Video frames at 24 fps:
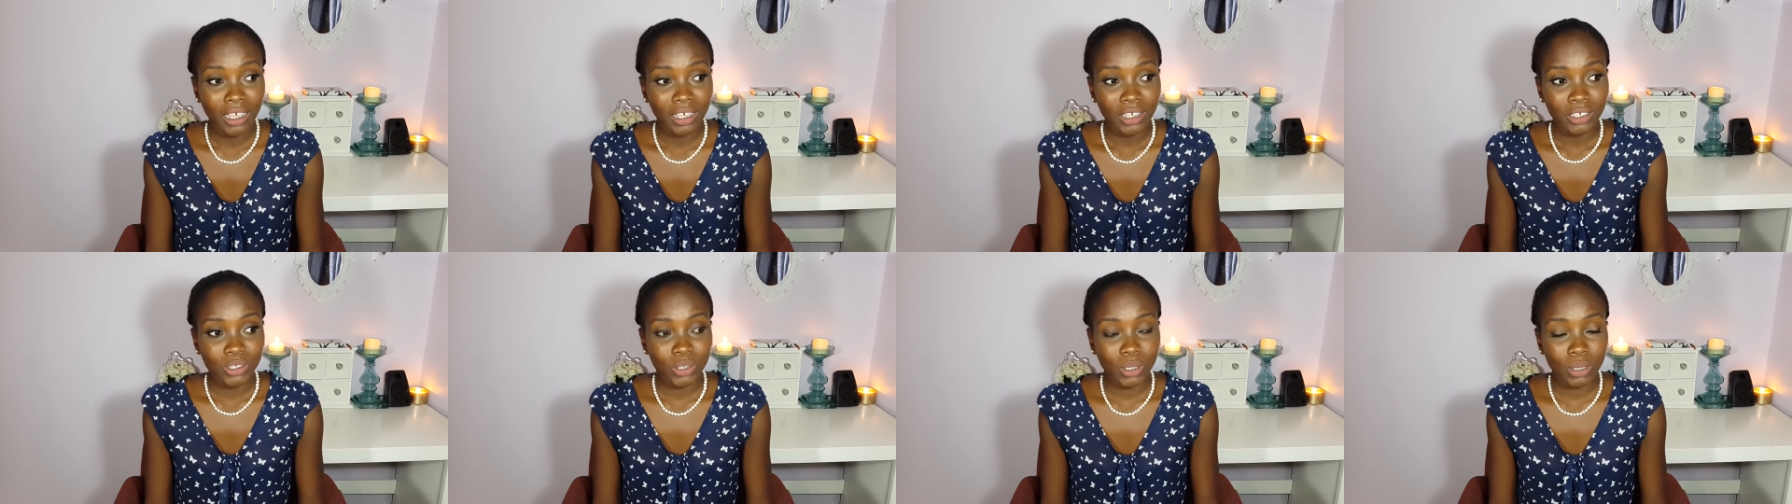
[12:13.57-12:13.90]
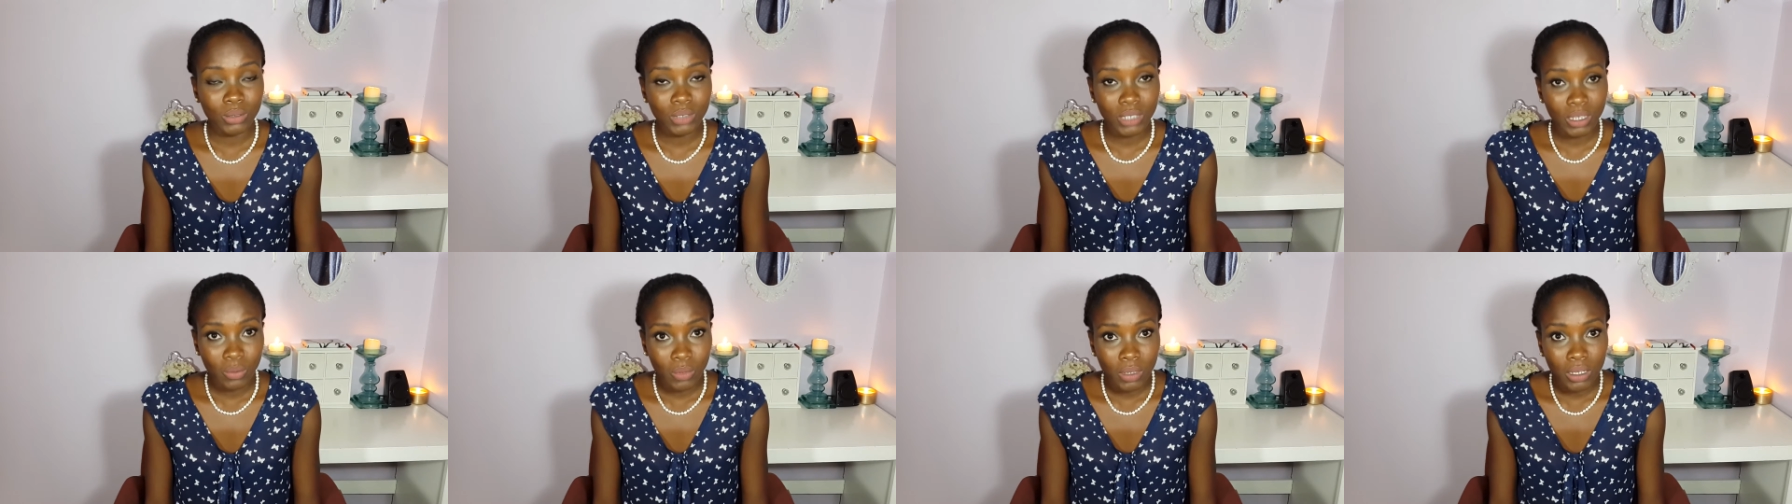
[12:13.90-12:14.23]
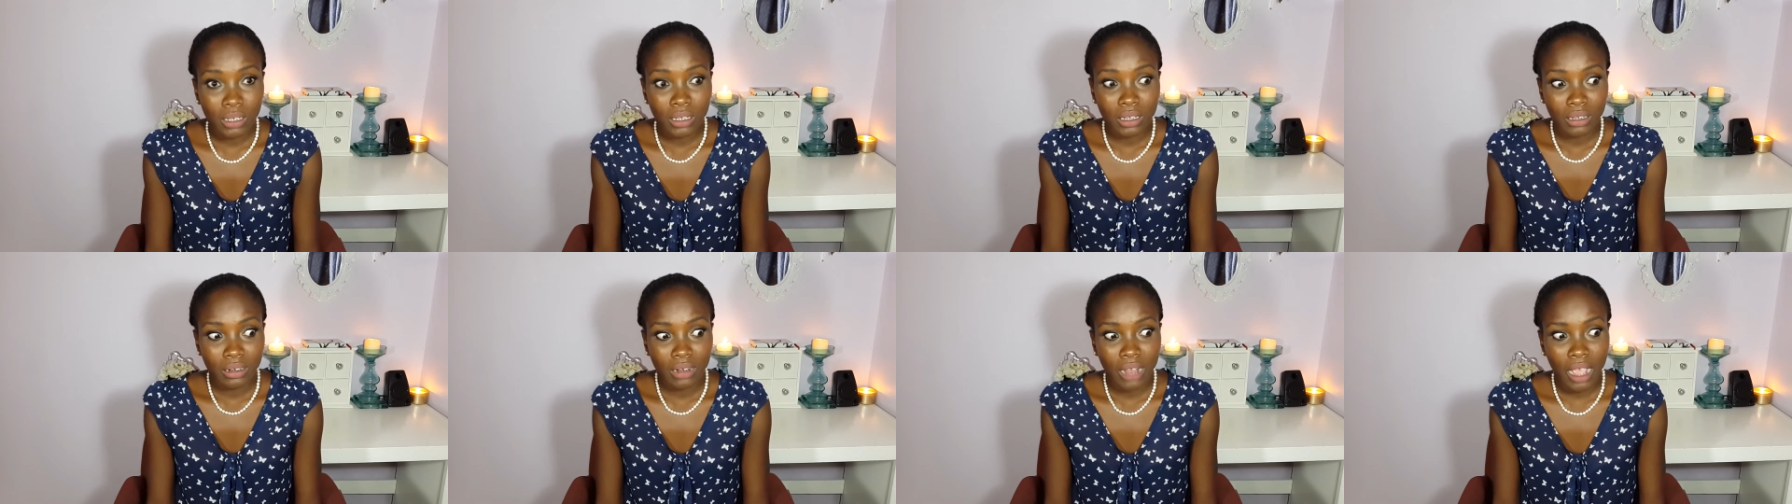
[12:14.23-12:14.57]
So I was like,
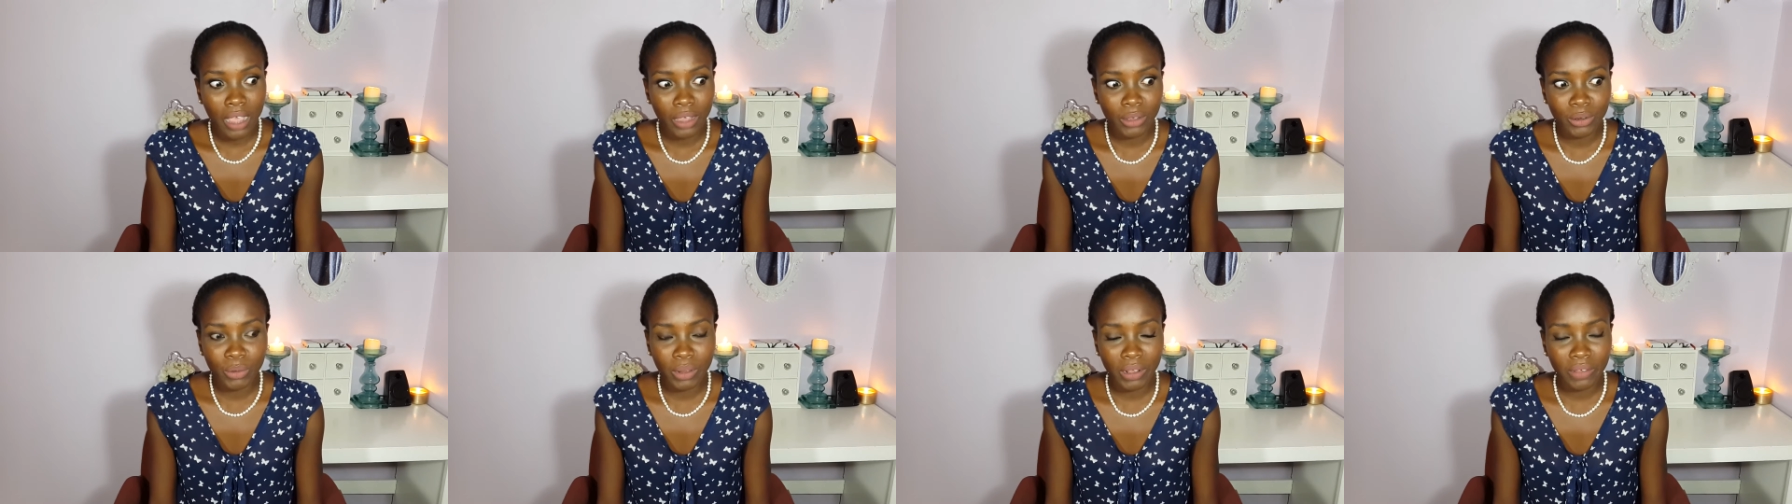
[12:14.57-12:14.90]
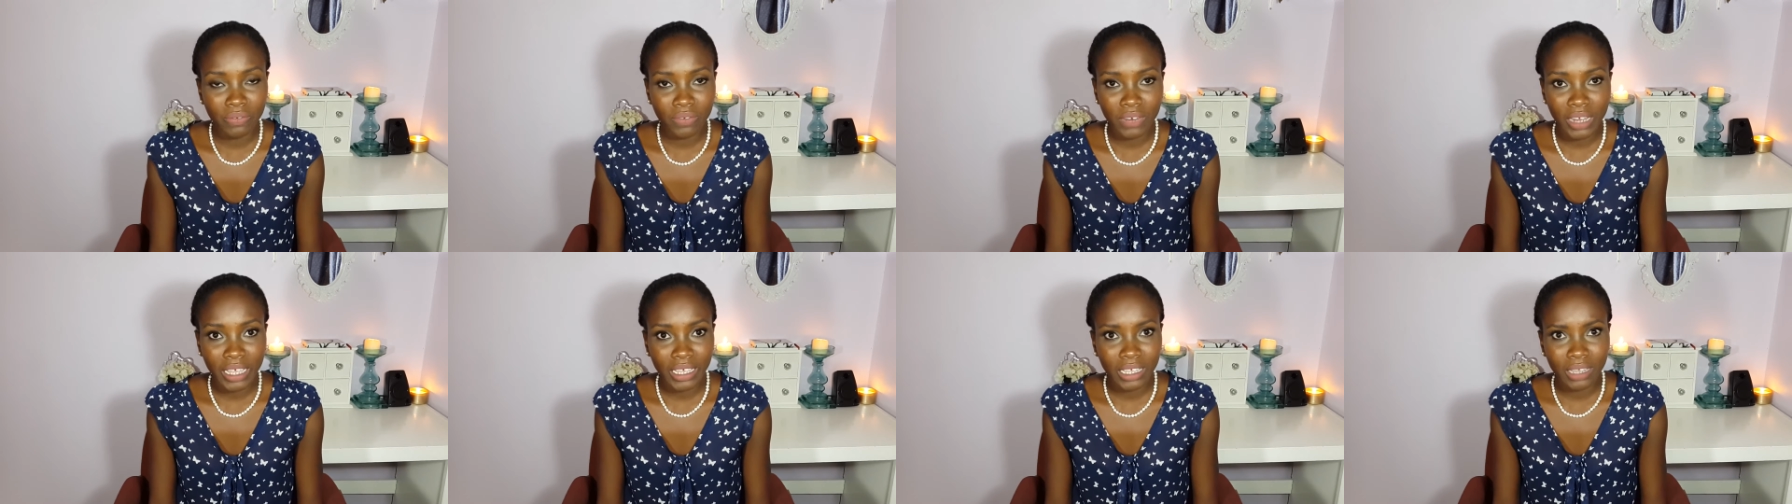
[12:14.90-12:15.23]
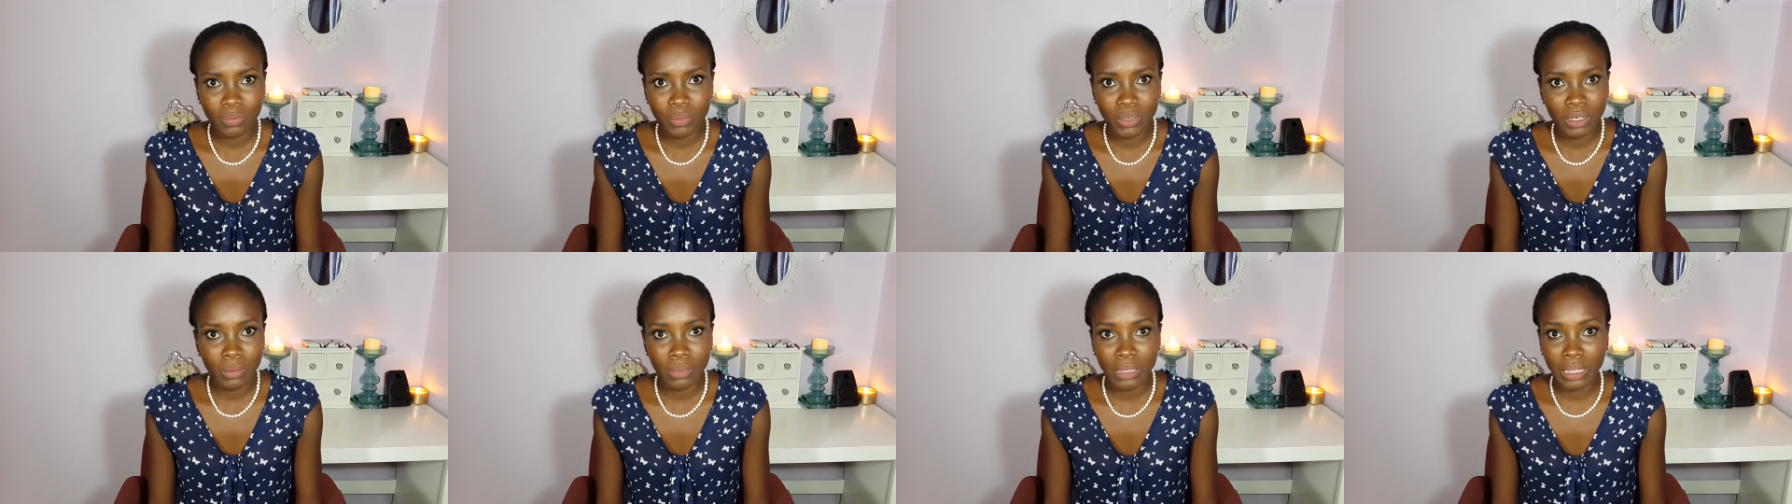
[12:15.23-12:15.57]
well, how do I flag
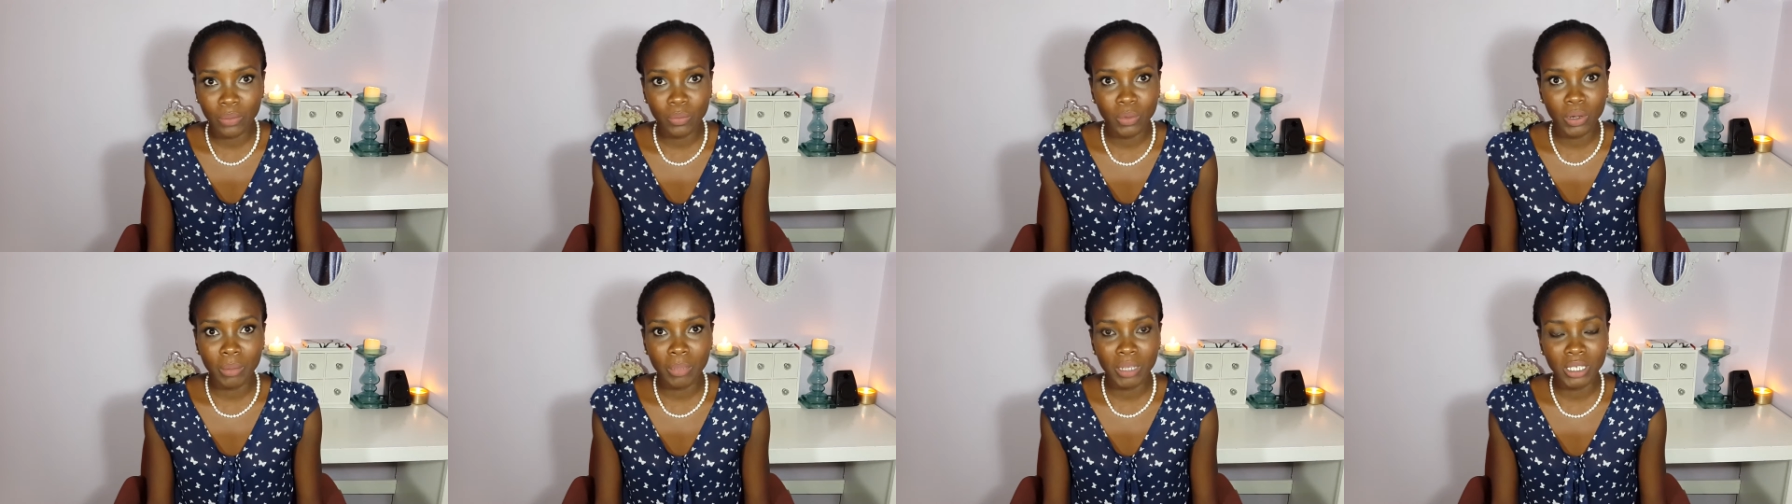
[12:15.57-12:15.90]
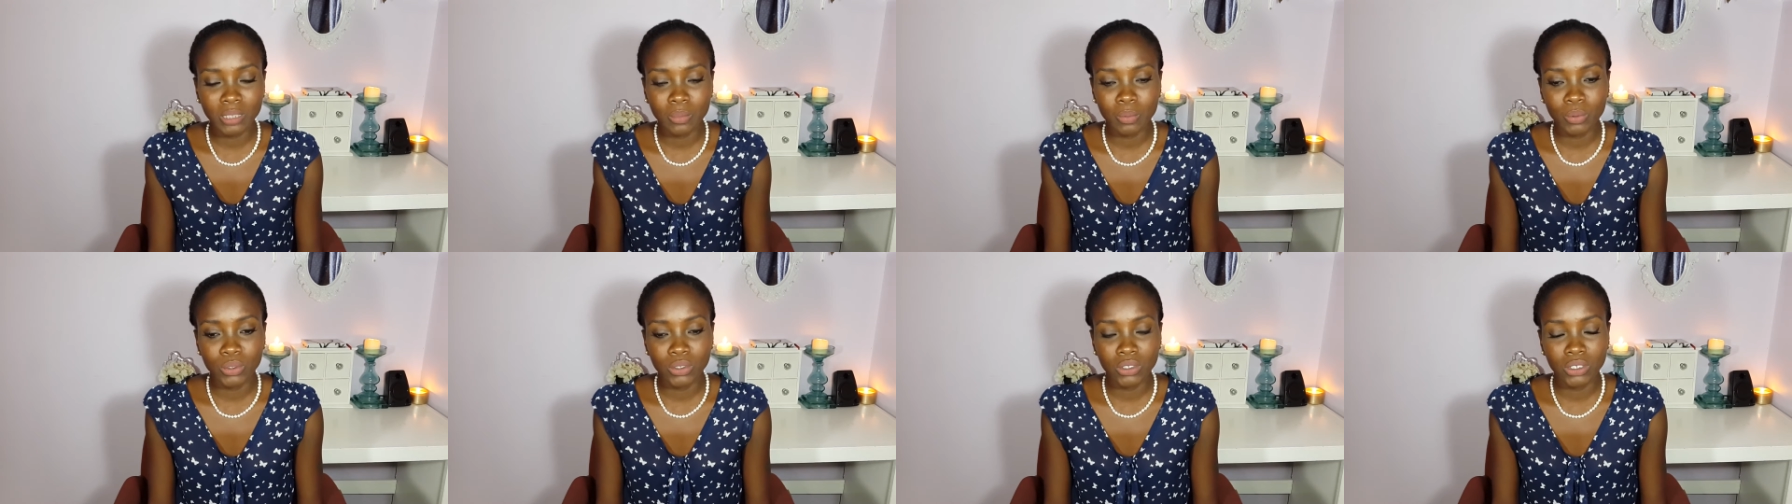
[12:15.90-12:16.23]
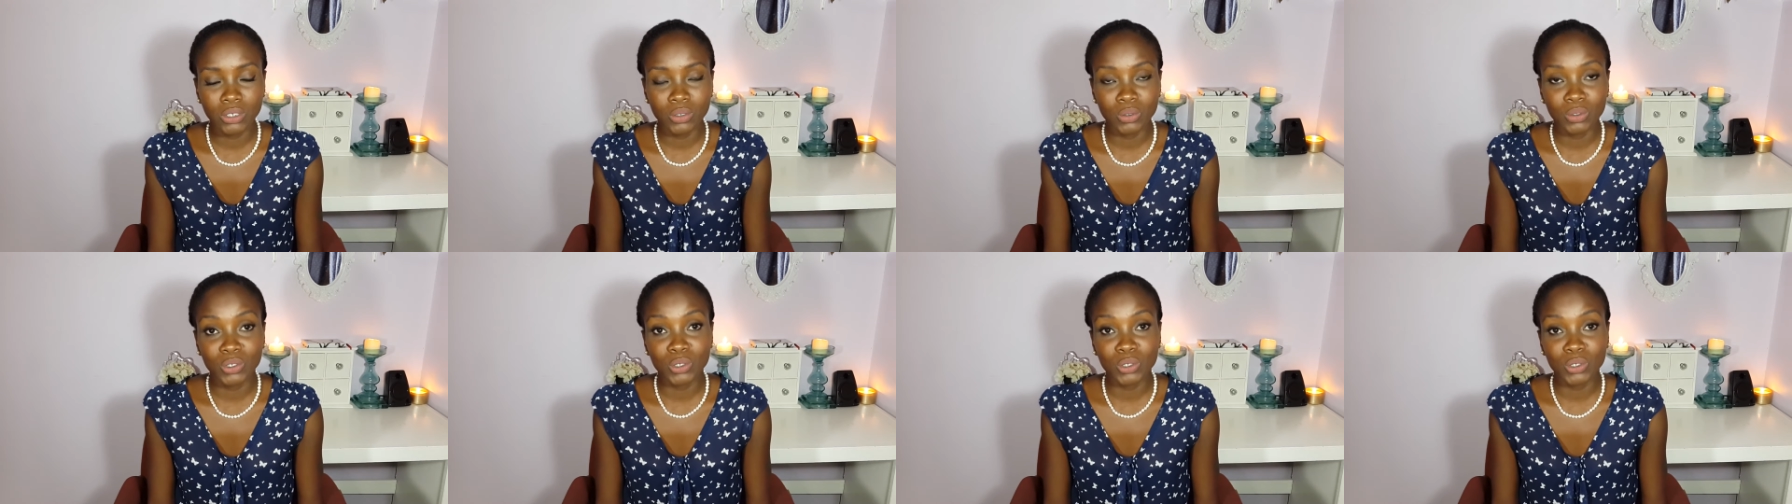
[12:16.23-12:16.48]
it? What am I supposed to do?